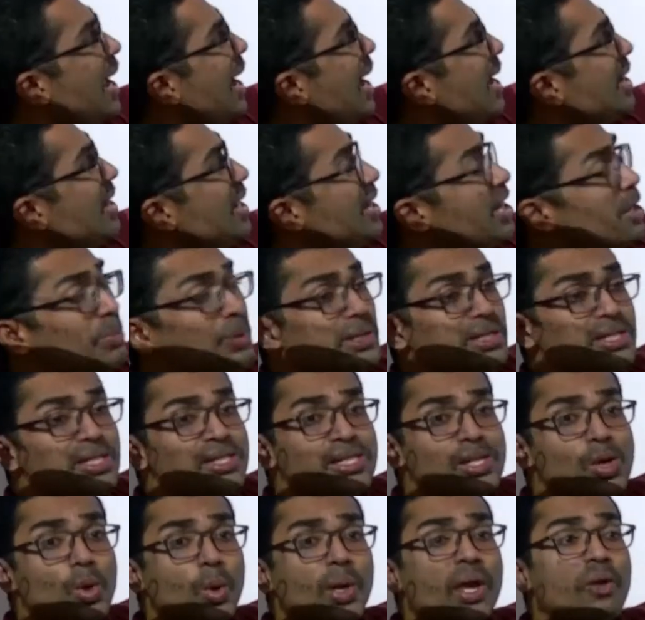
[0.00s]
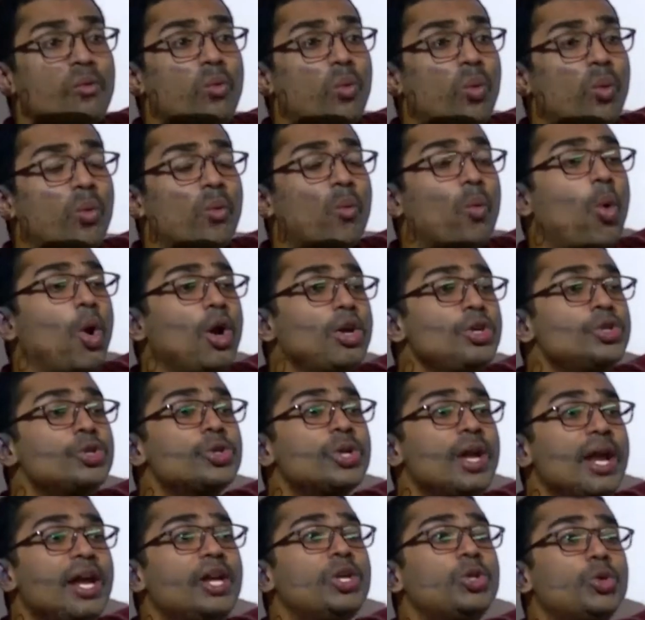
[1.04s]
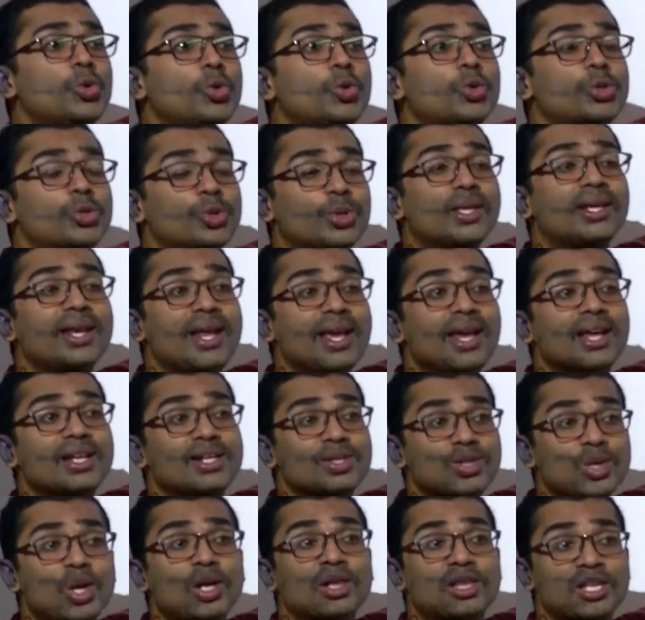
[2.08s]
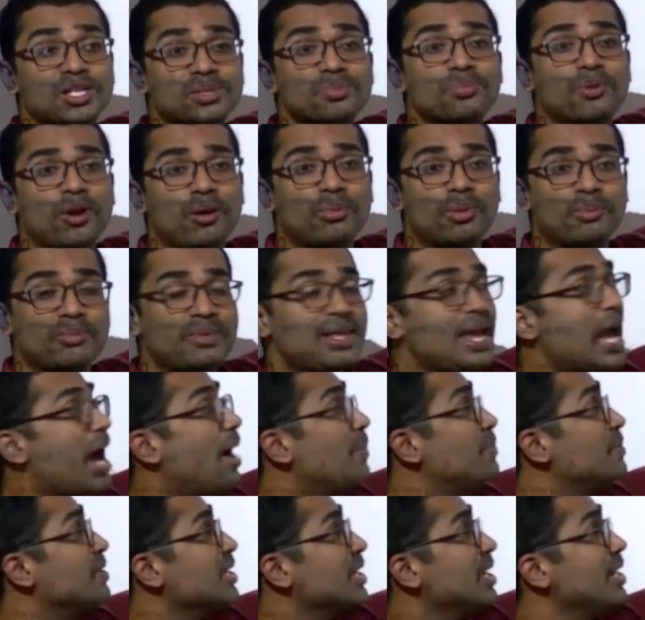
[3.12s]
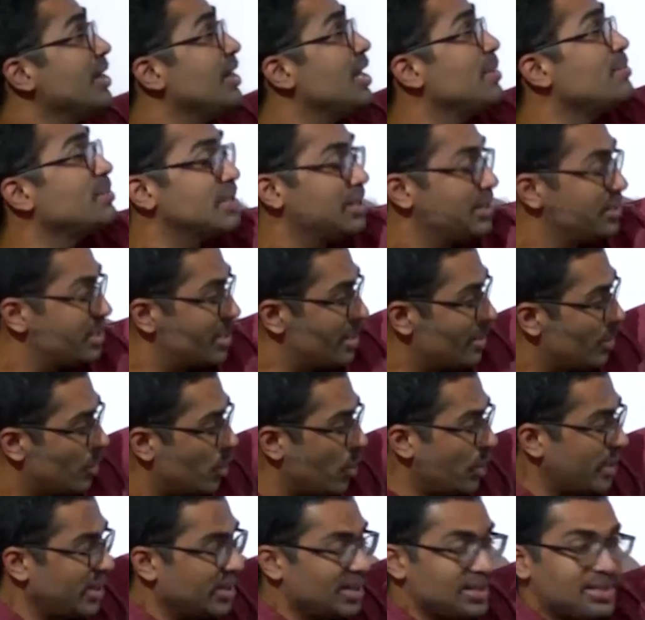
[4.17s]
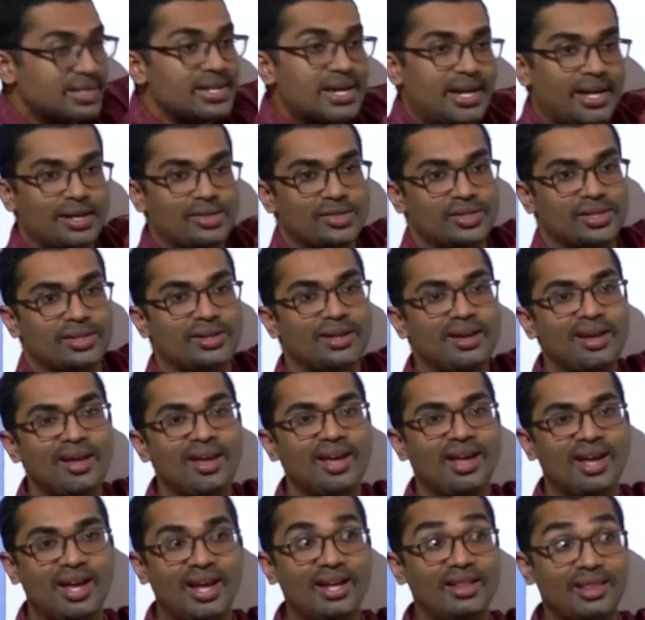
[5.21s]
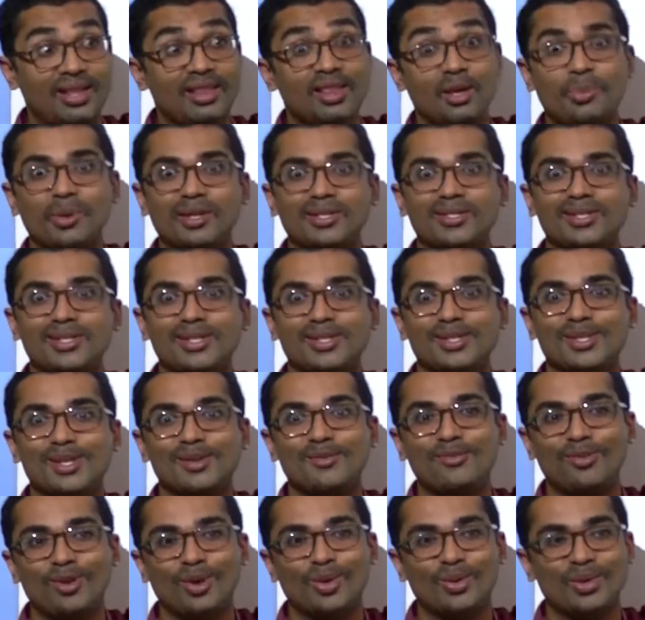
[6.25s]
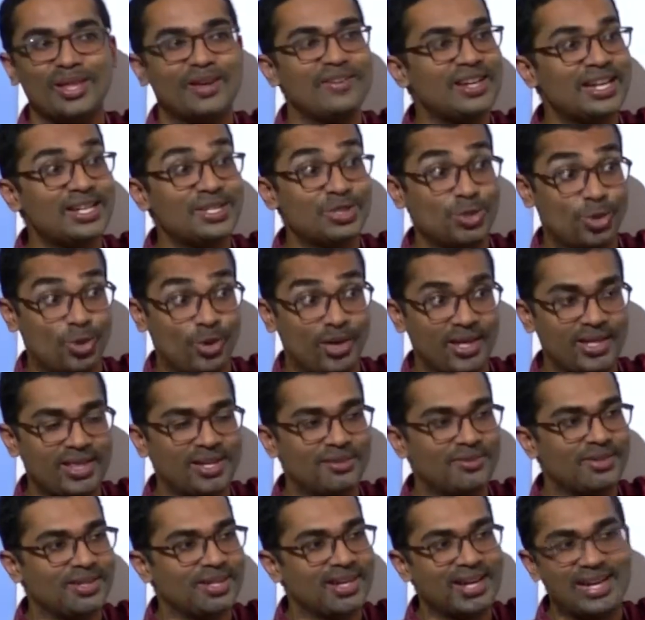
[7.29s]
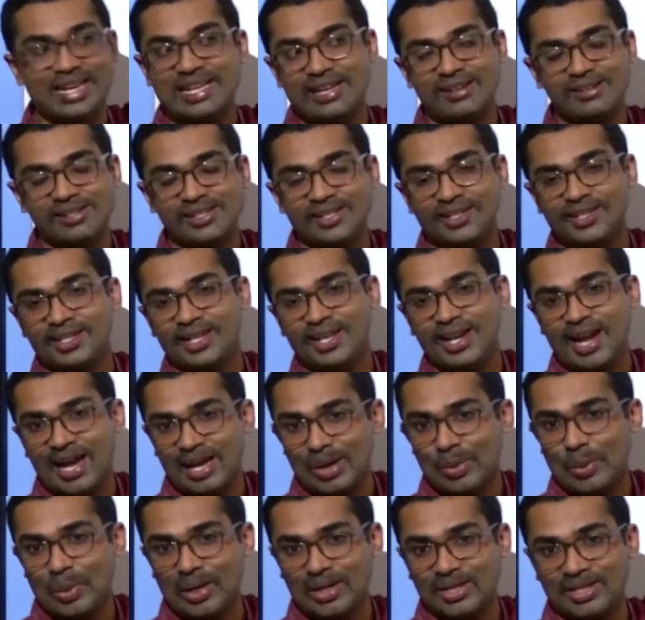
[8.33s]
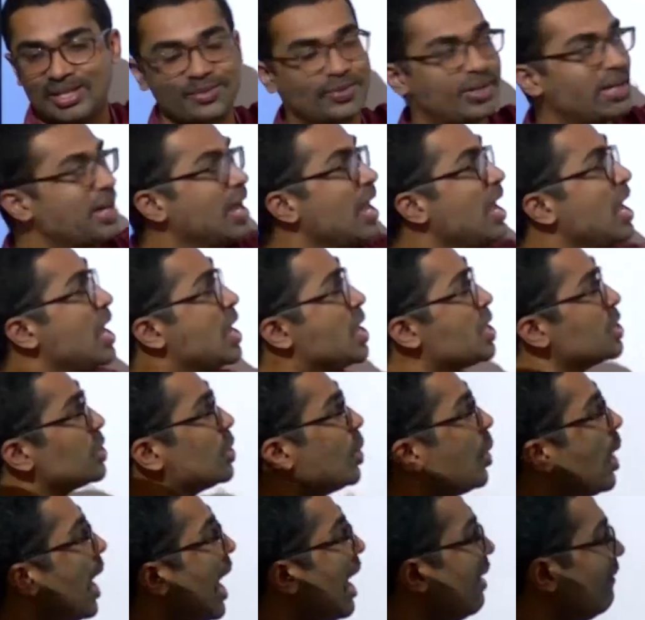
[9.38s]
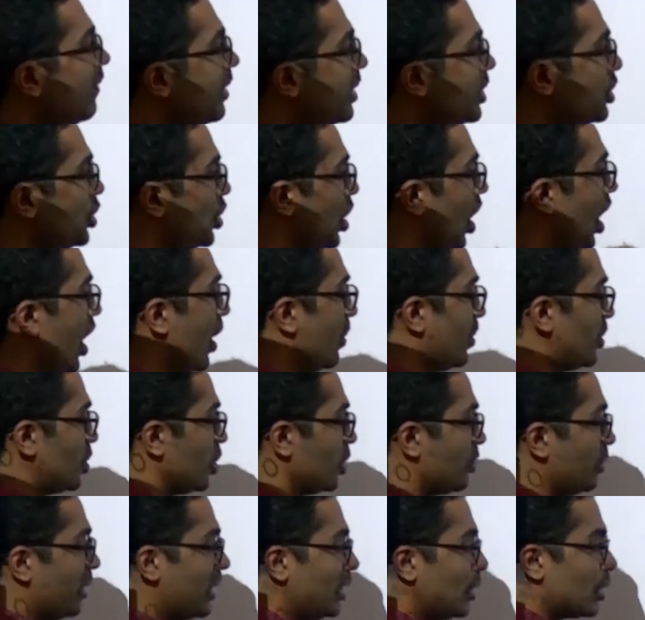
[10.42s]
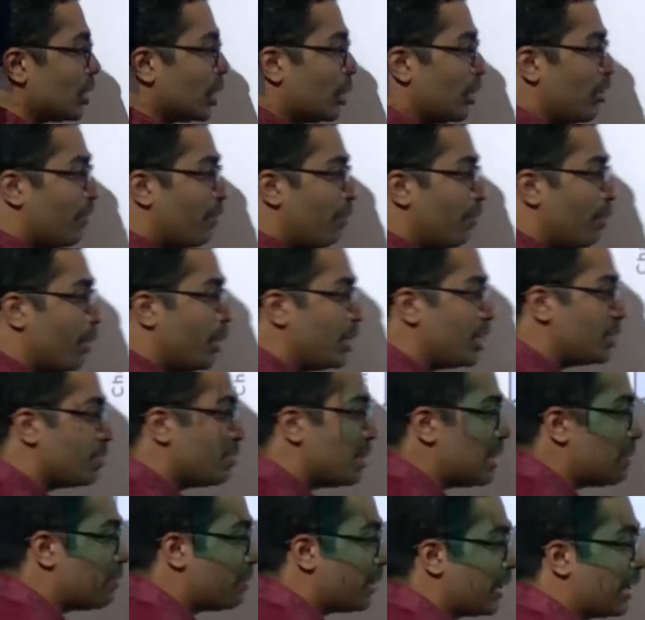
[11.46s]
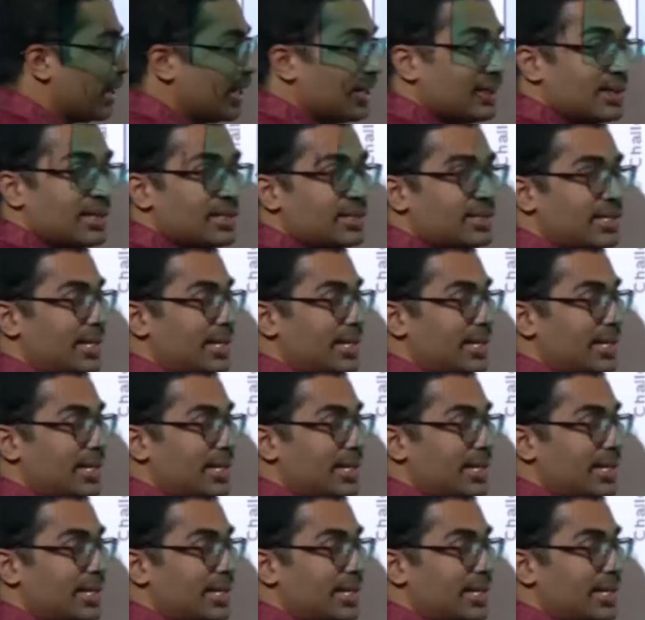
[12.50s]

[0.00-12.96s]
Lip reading: and then the person say, okay, what should I do so that I can solve this problem? They upskill themselves, they go in this direction, and then the person is in flow. They will enjoy the work and they will turn in high quality work. So our job should be to sort of push people in this